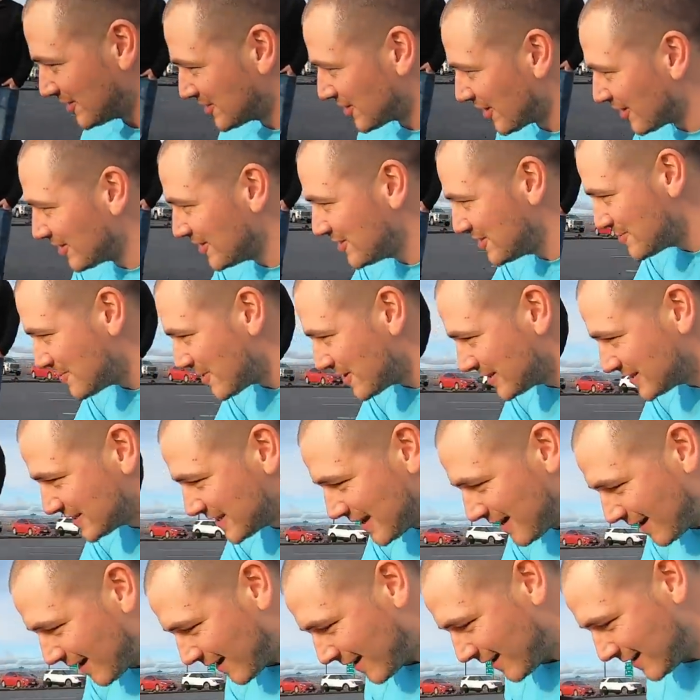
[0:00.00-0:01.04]
Charlie, do you want to say
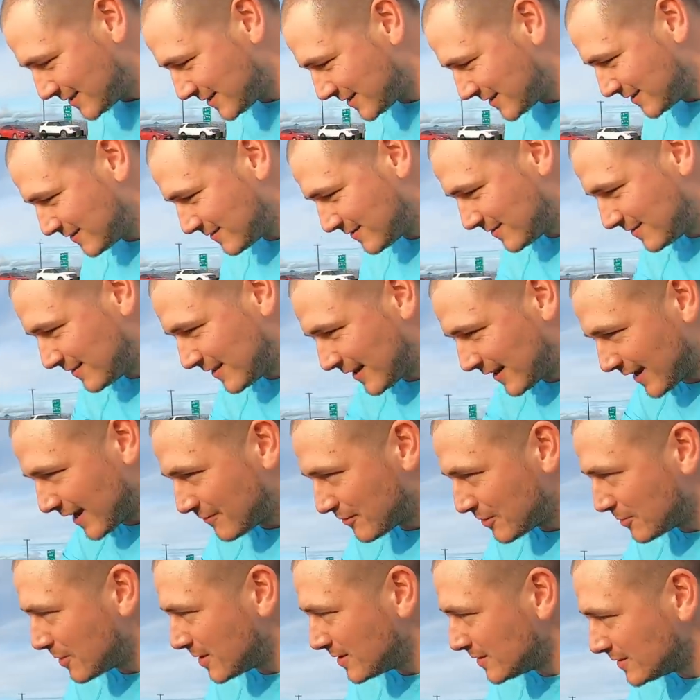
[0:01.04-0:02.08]
hi to like
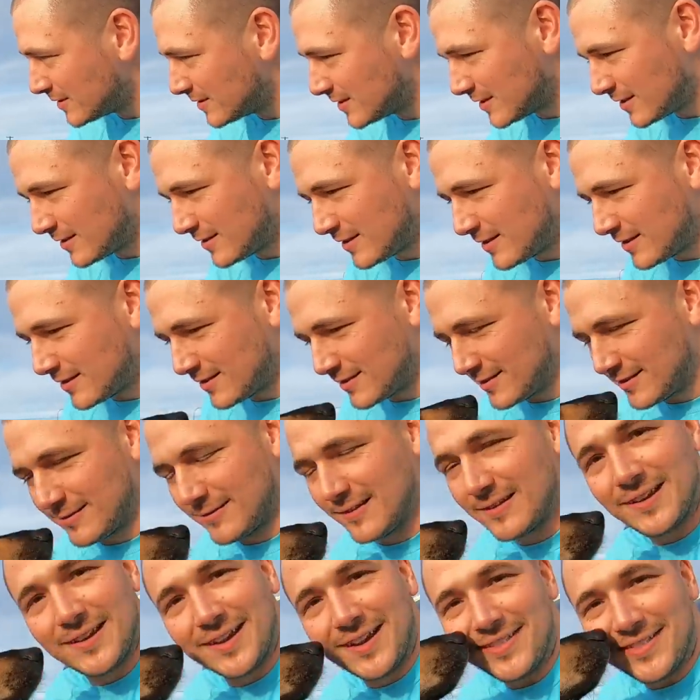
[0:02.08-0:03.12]
everyone?
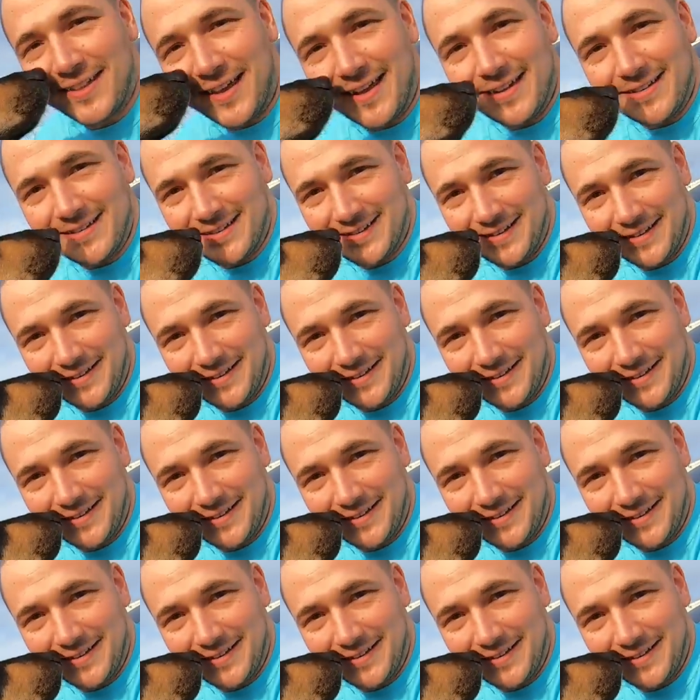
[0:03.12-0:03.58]
Look at that.